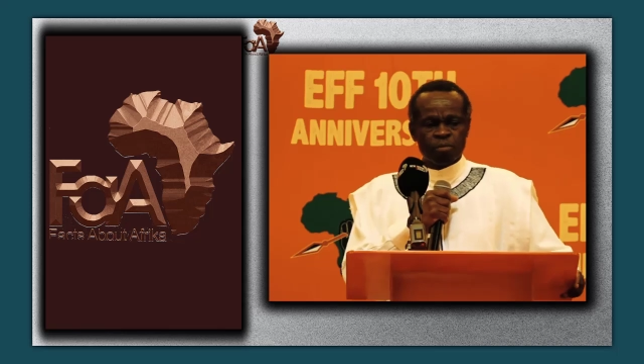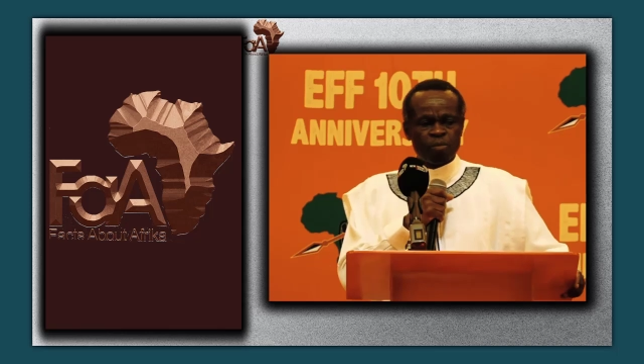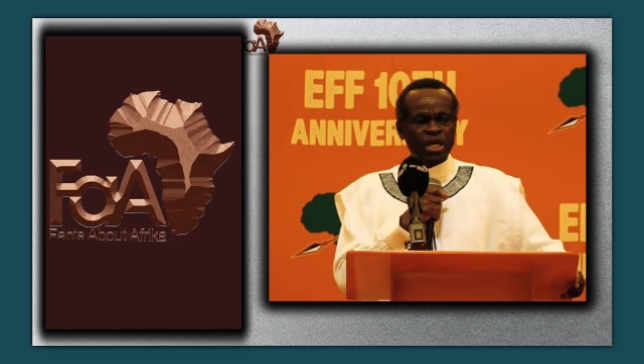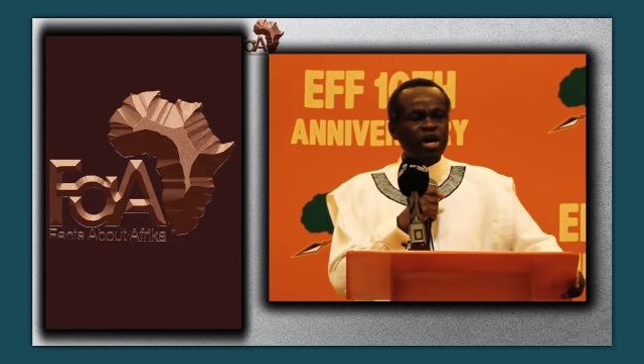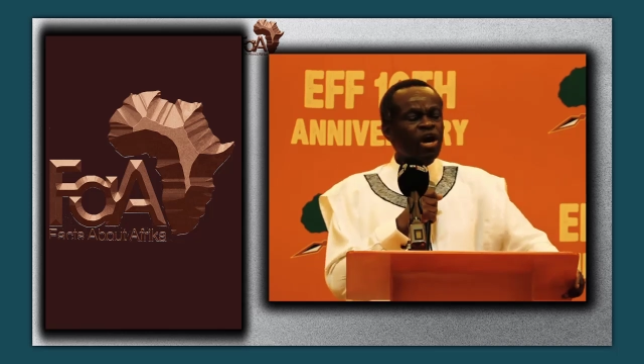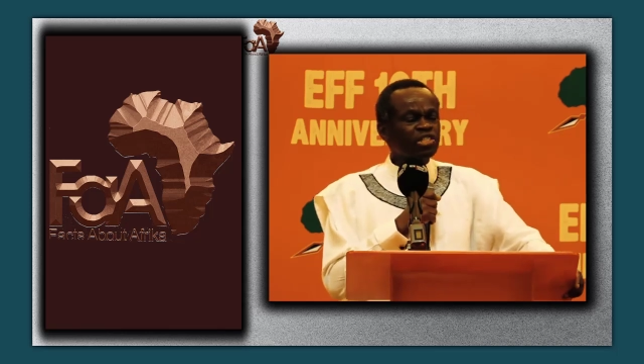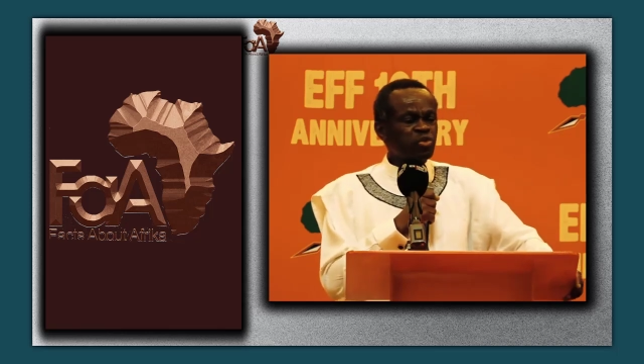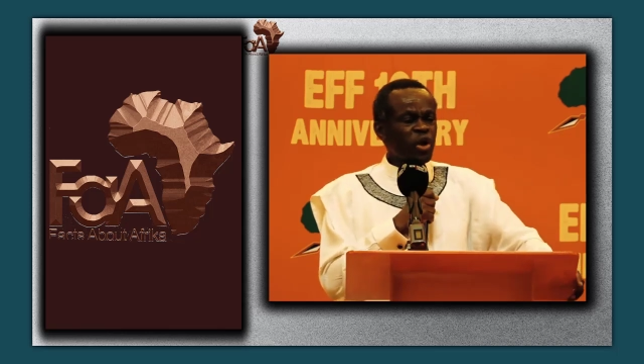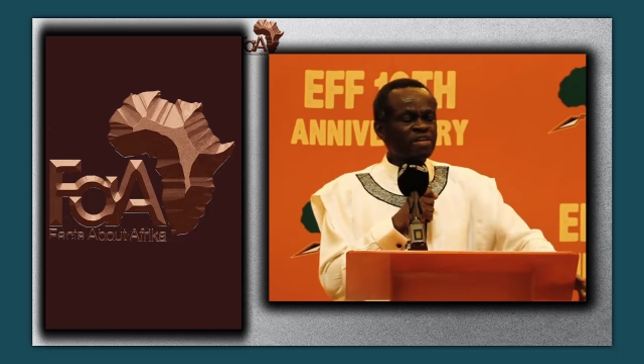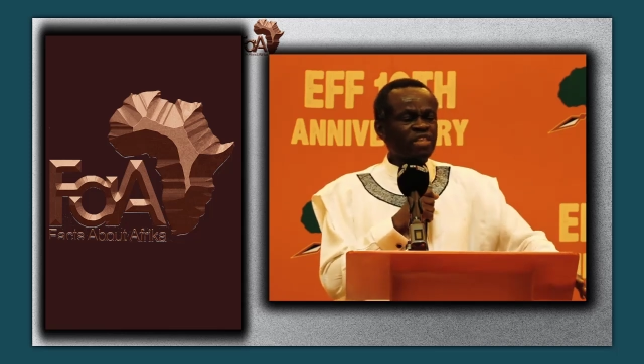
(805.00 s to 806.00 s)
because
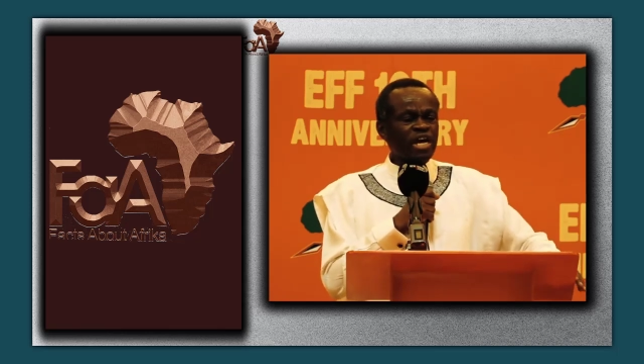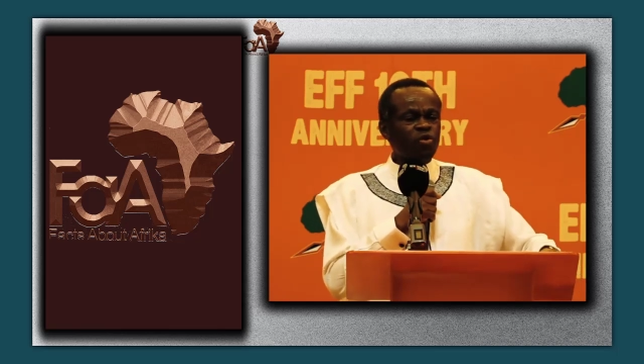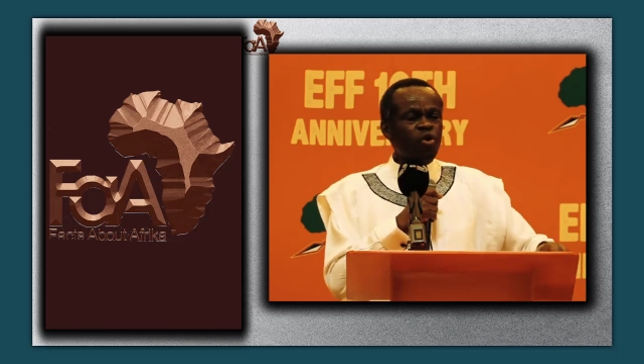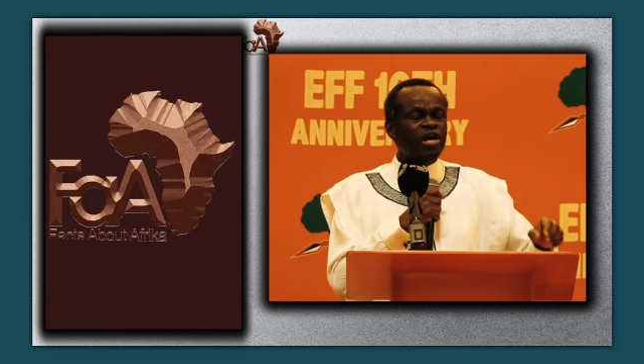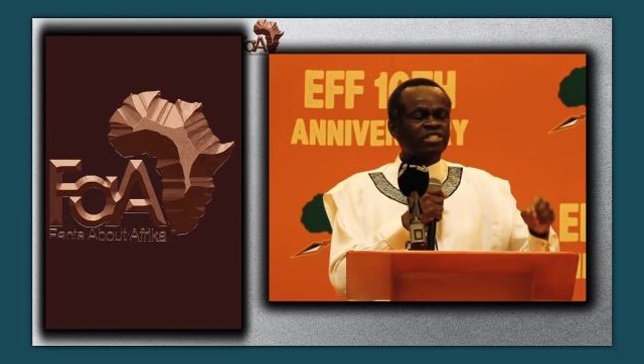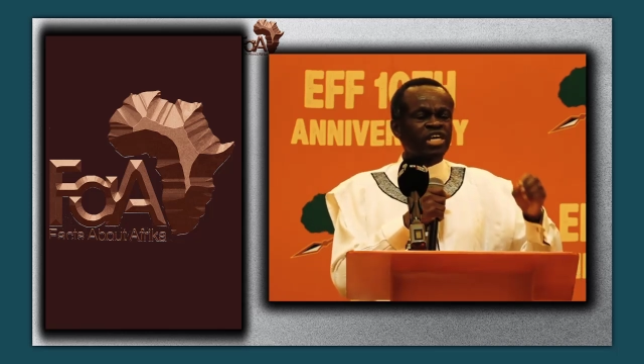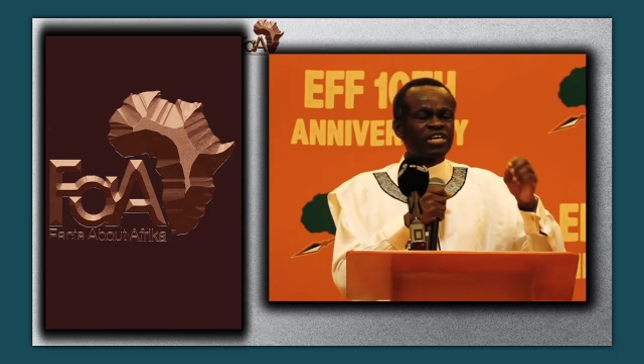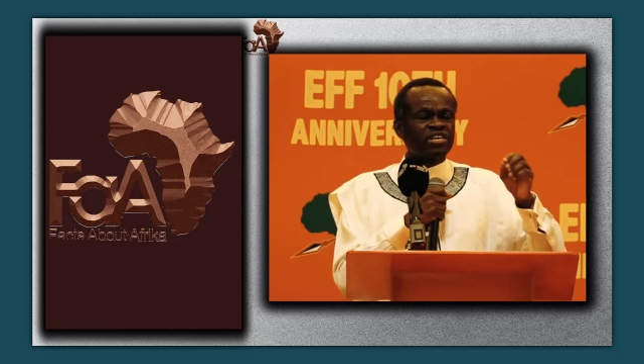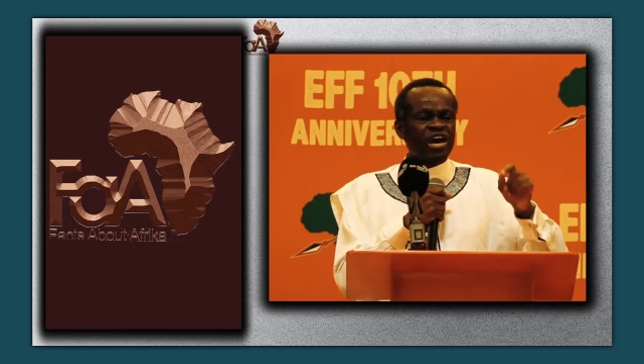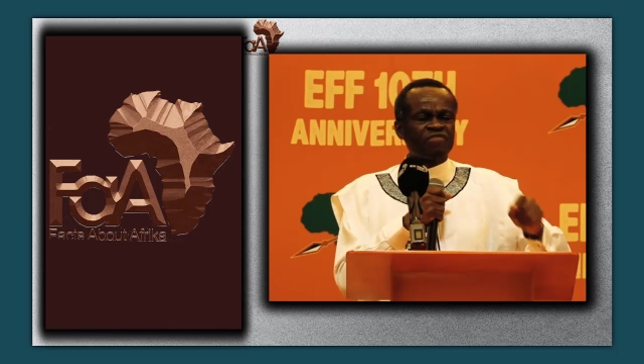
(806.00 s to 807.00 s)
when they watch the
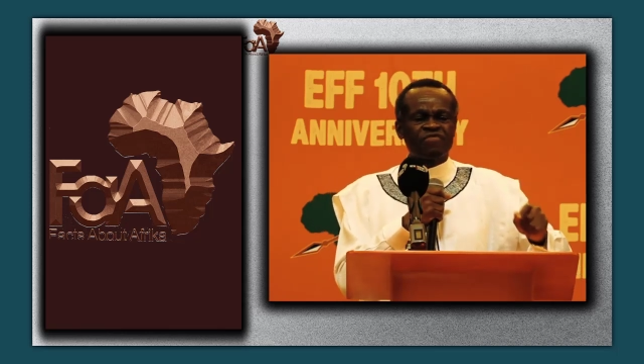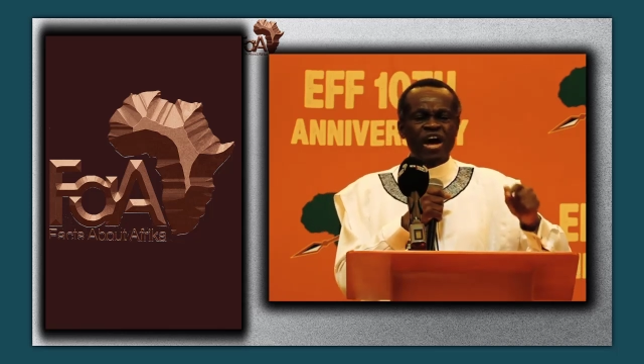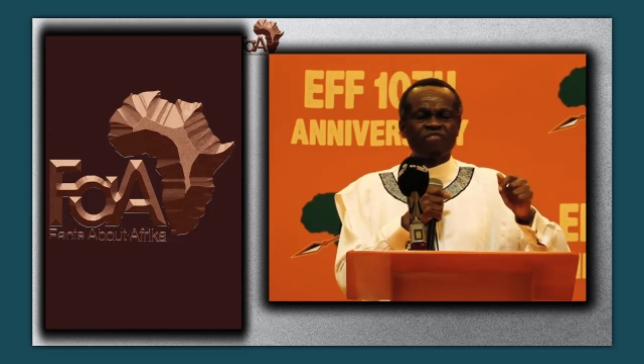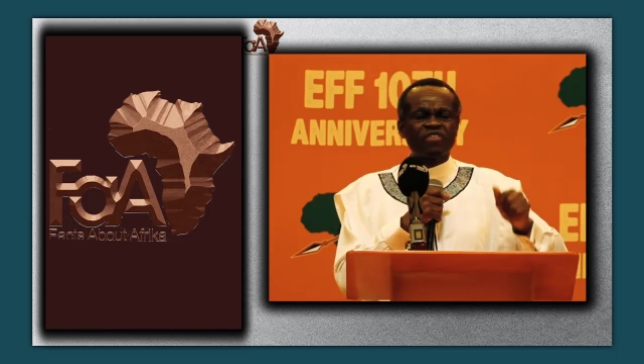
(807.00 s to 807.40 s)
EFF,